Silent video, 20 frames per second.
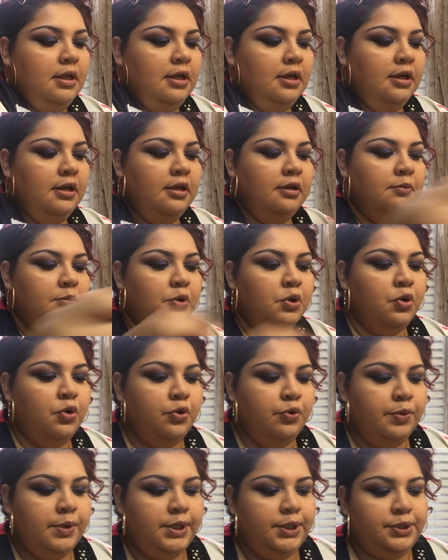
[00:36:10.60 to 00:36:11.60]
I'm
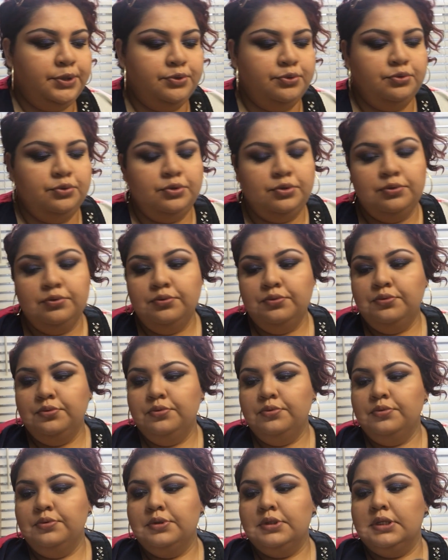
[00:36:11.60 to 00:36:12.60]
going to
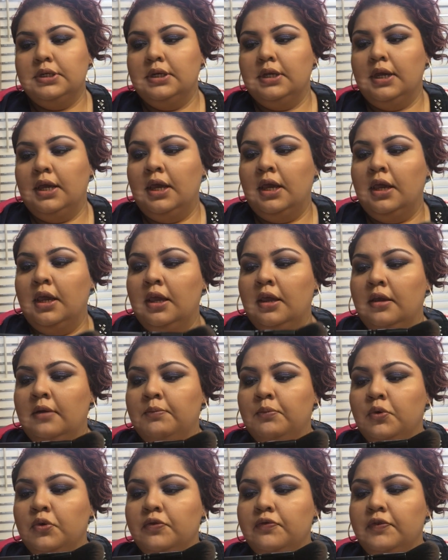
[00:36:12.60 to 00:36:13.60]
use a
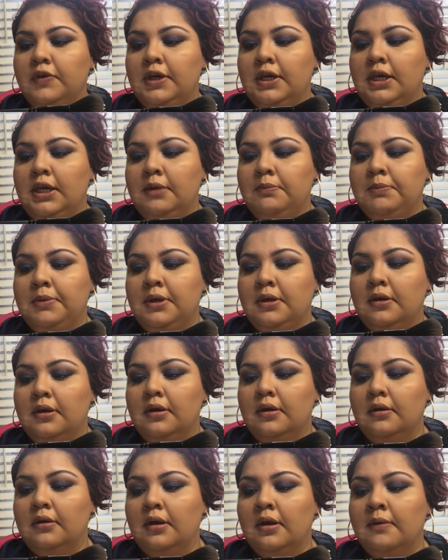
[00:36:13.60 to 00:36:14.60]
Morphe
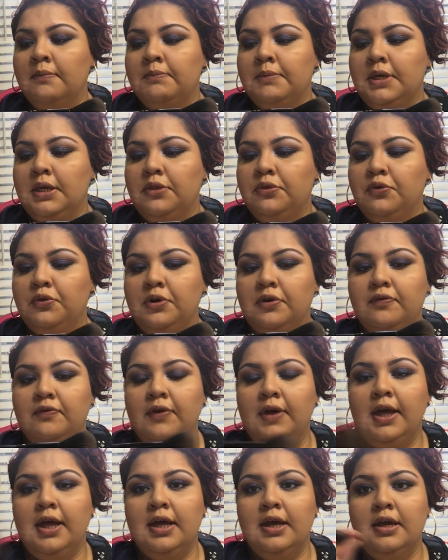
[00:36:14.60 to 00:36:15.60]

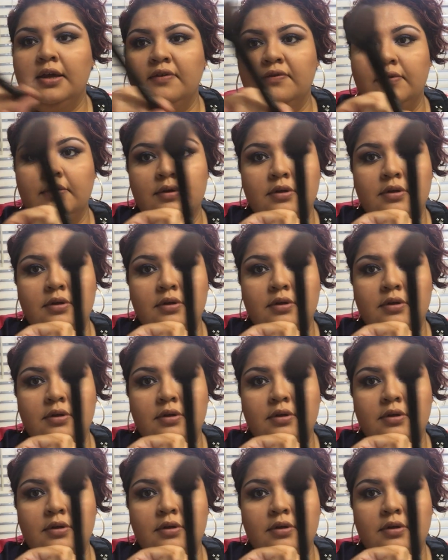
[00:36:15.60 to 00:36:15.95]
MB35. I